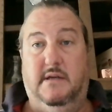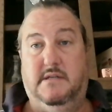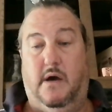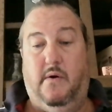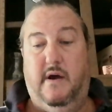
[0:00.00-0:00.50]

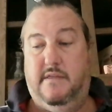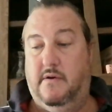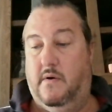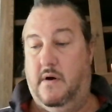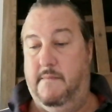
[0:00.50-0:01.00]
So I
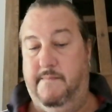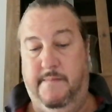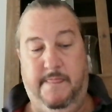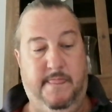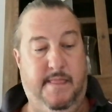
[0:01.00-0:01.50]
thought
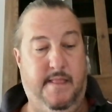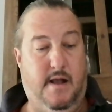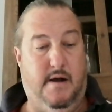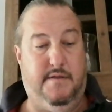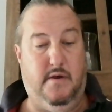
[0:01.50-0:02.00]

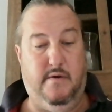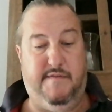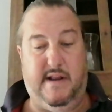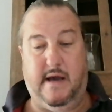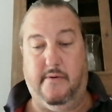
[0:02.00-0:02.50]
I'd do a
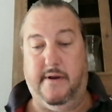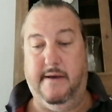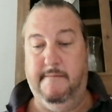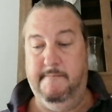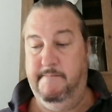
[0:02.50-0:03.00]
video on it
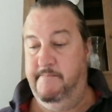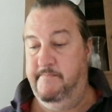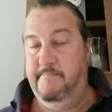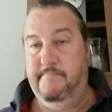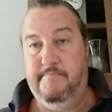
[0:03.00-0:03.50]

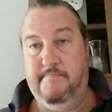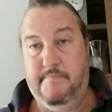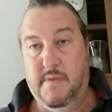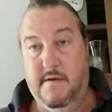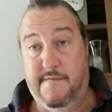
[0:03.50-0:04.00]

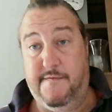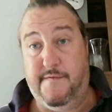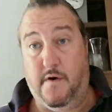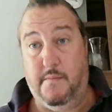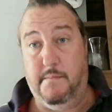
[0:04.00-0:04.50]

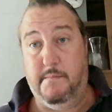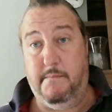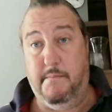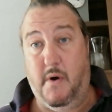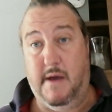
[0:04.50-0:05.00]
from
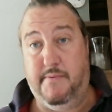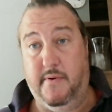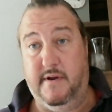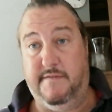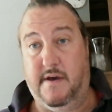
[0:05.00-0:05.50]
my
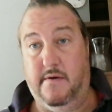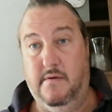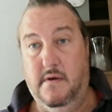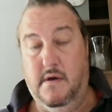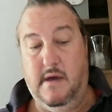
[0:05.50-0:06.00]
point of view,
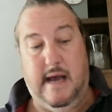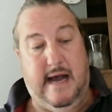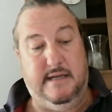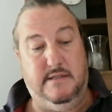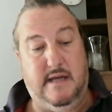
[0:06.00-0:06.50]

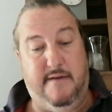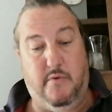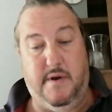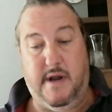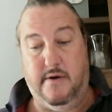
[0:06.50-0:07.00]
and
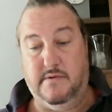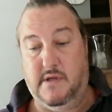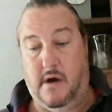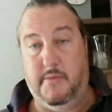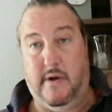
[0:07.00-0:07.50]
everyone knows that
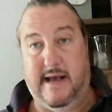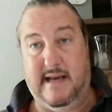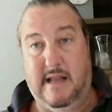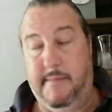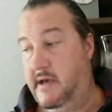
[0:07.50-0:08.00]
I'm not an
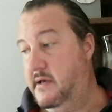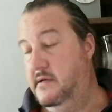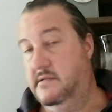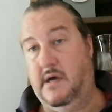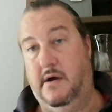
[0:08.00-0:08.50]
academic,
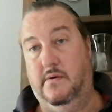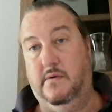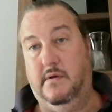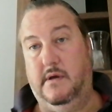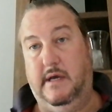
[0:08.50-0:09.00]
so
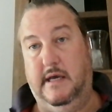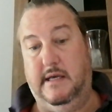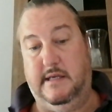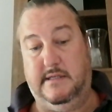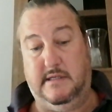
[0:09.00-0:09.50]

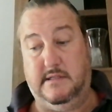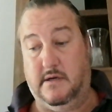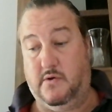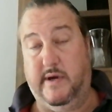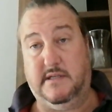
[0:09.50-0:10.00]
this is a
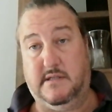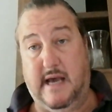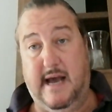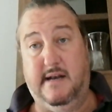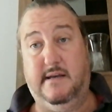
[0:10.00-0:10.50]
quick
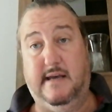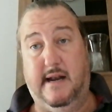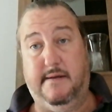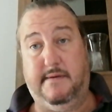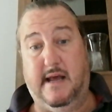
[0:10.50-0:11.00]
scan, get
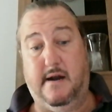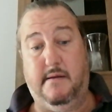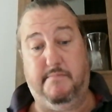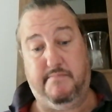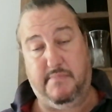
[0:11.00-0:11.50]
a
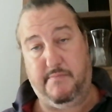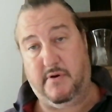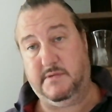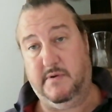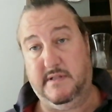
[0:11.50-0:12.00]

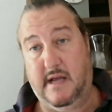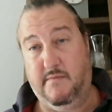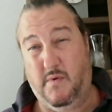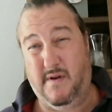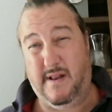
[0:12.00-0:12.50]
approximate idea of
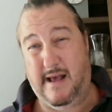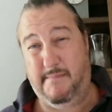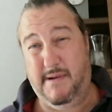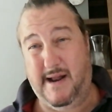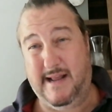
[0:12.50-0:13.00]
what
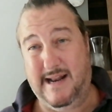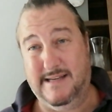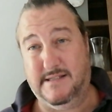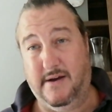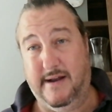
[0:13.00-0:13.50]
bloody hell
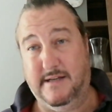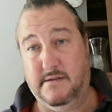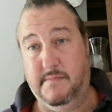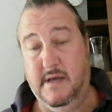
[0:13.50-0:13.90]
is Zionism,